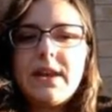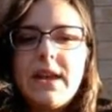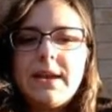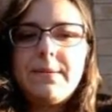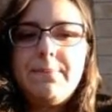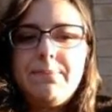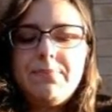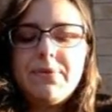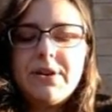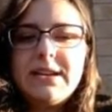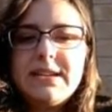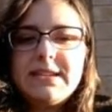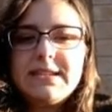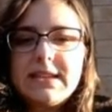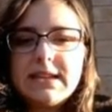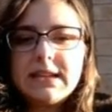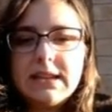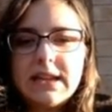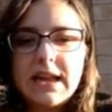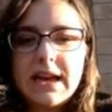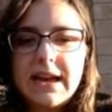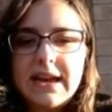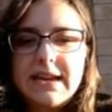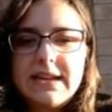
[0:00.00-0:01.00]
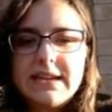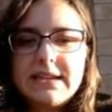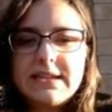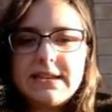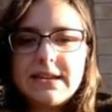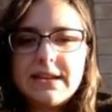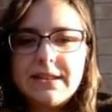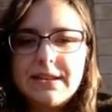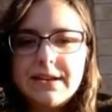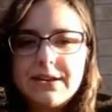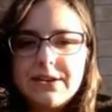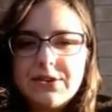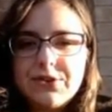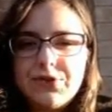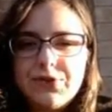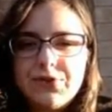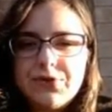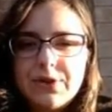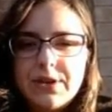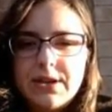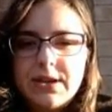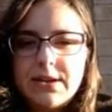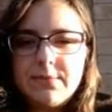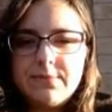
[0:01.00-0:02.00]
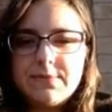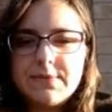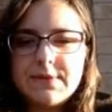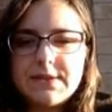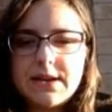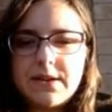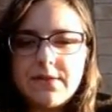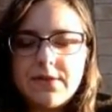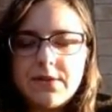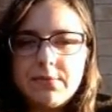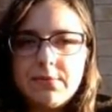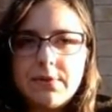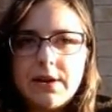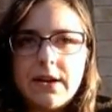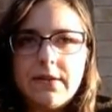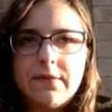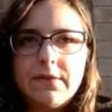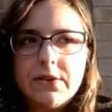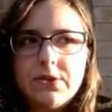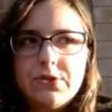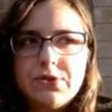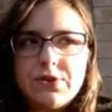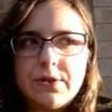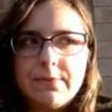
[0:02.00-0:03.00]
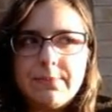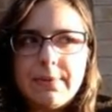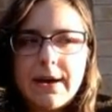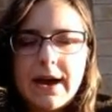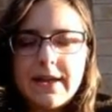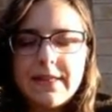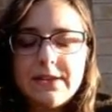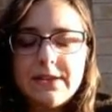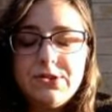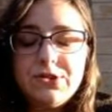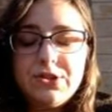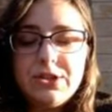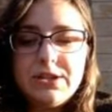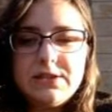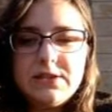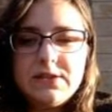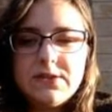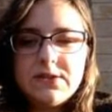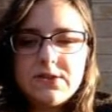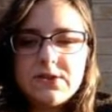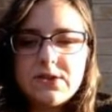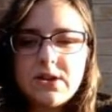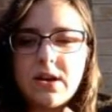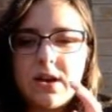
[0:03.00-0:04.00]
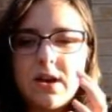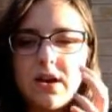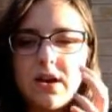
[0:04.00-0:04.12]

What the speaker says: it brings to light the extremes of the evolution of pathogens,